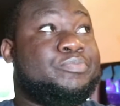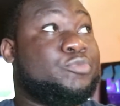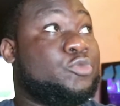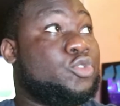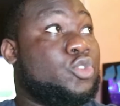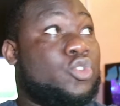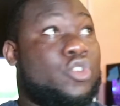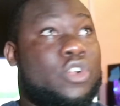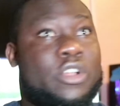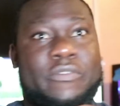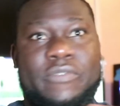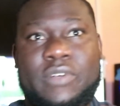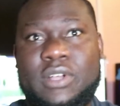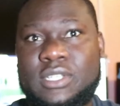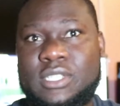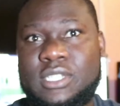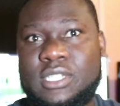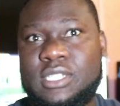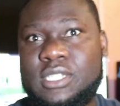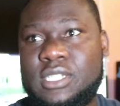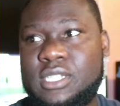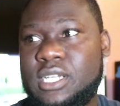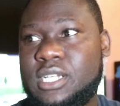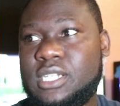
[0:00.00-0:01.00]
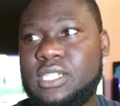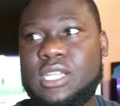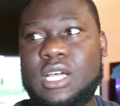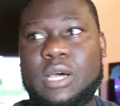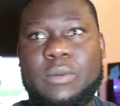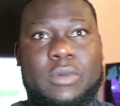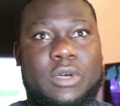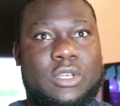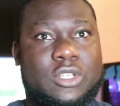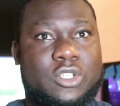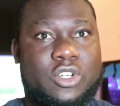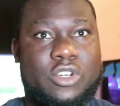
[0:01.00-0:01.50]
rivers in St.
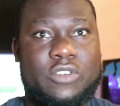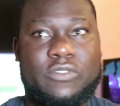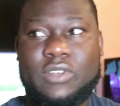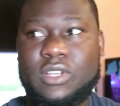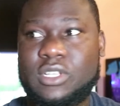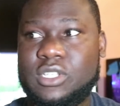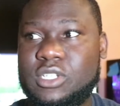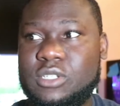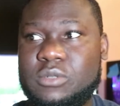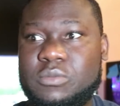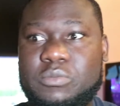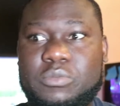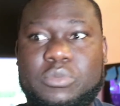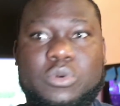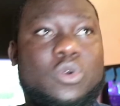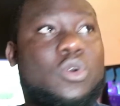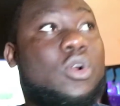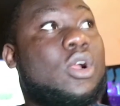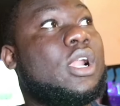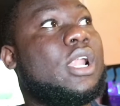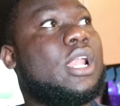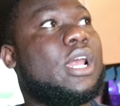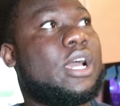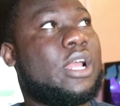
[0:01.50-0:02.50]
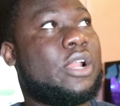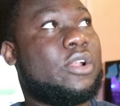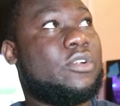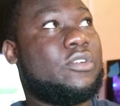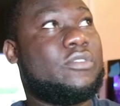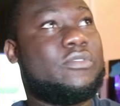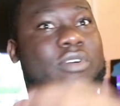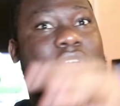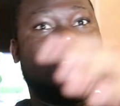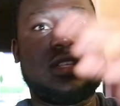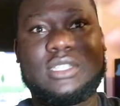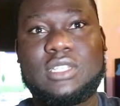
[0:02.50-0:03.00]
Thomas, rivers in Portland,
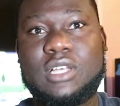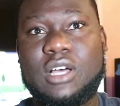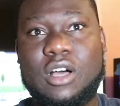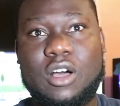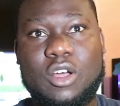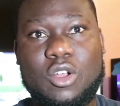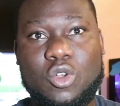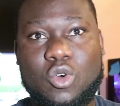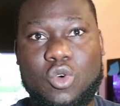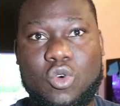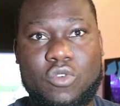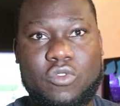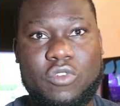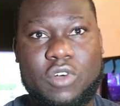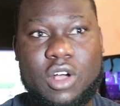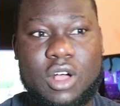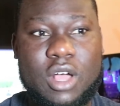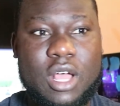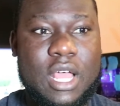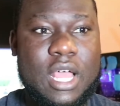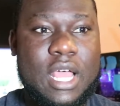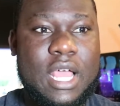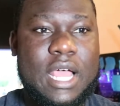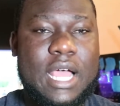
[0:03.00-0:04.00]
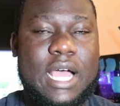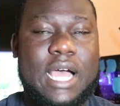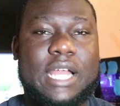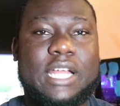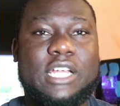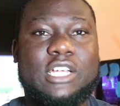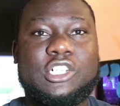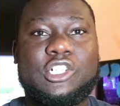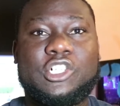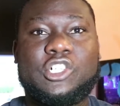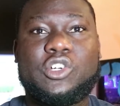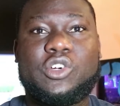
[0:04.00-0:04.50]
rivers all over, and
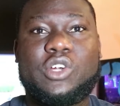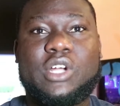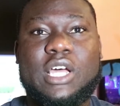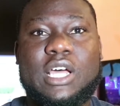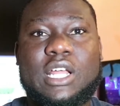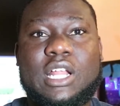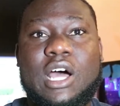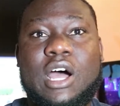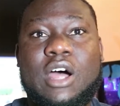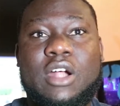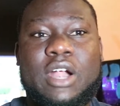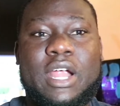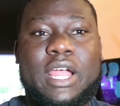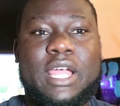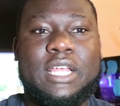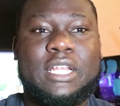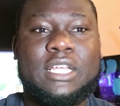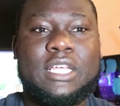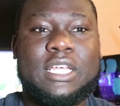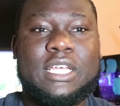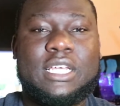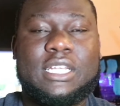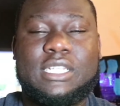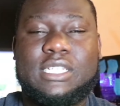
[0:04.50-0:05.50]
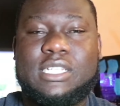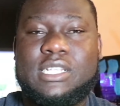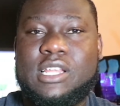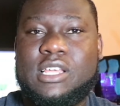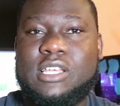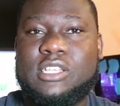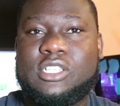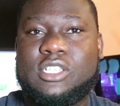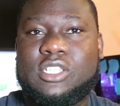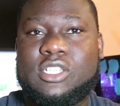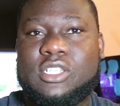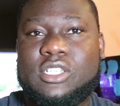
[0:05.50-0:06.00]
ensure that, all right,
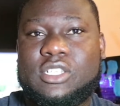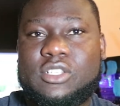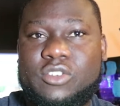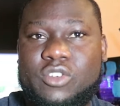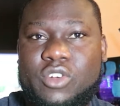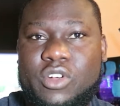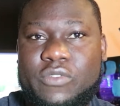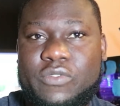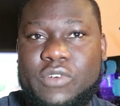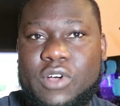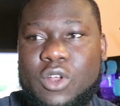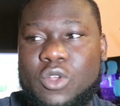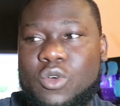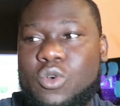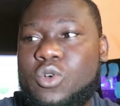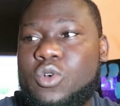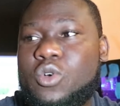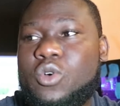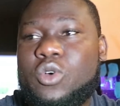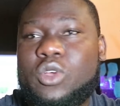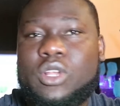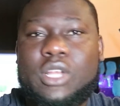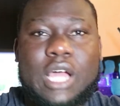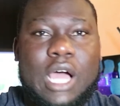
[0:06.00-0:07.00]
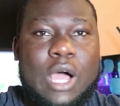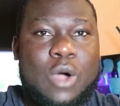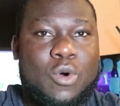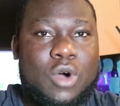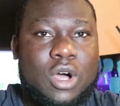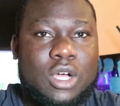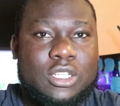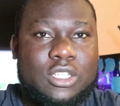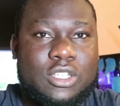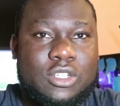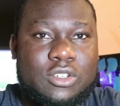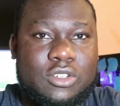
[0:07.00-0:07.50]
this river look good, I
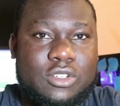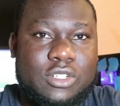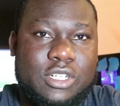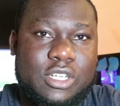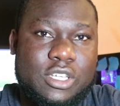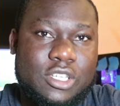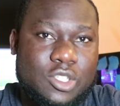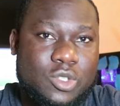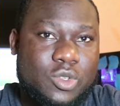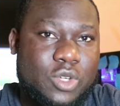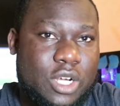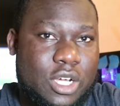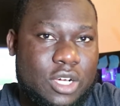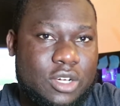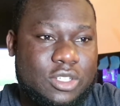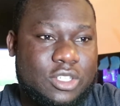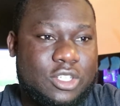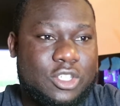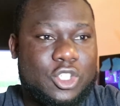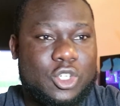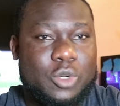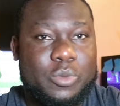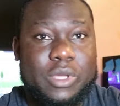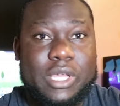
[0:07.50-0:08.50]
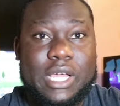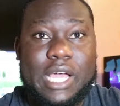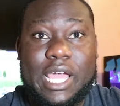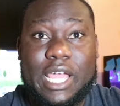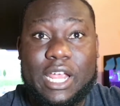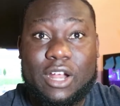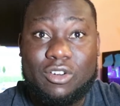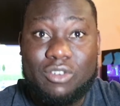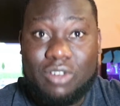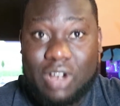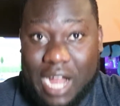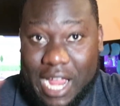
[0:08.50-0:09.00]
want to do this when I go to Jamaica.
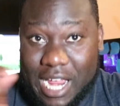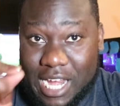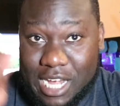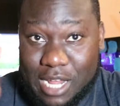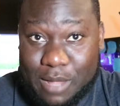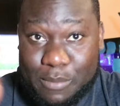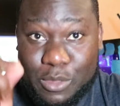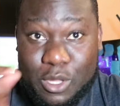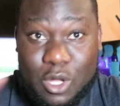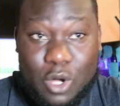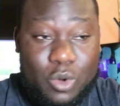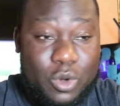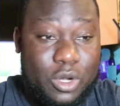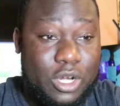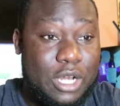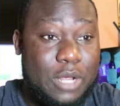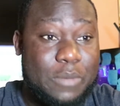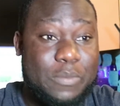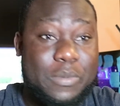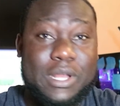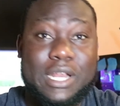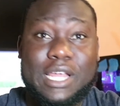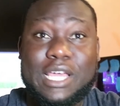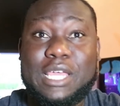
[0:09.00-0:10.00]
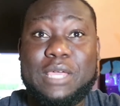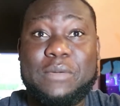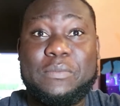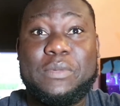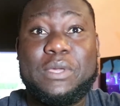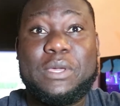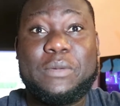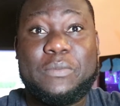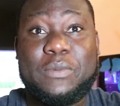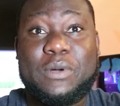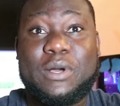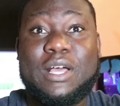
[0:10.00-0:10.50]
You write them down with the pen and your
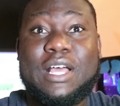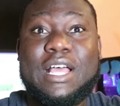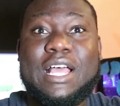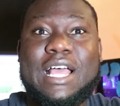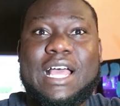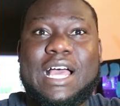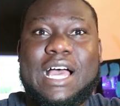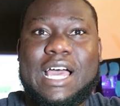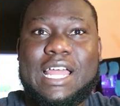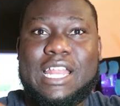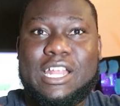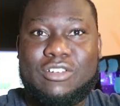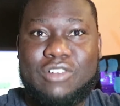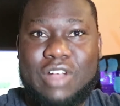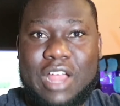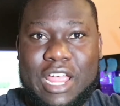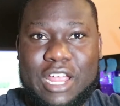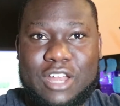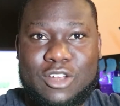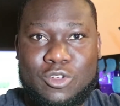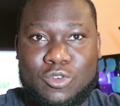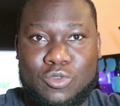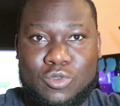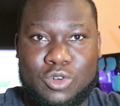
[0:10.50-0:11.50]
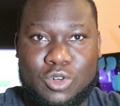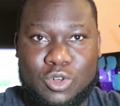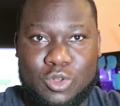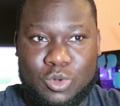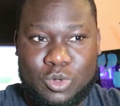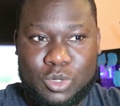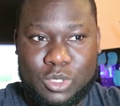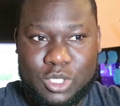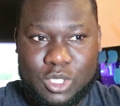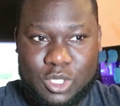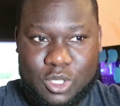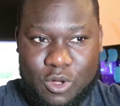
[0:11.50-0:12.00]
paper, and you write down
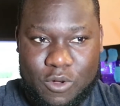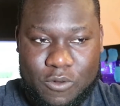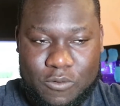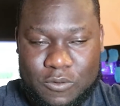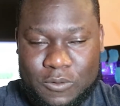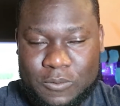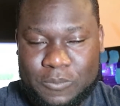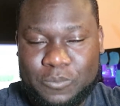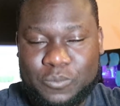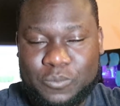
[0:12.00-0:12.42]
those stuff.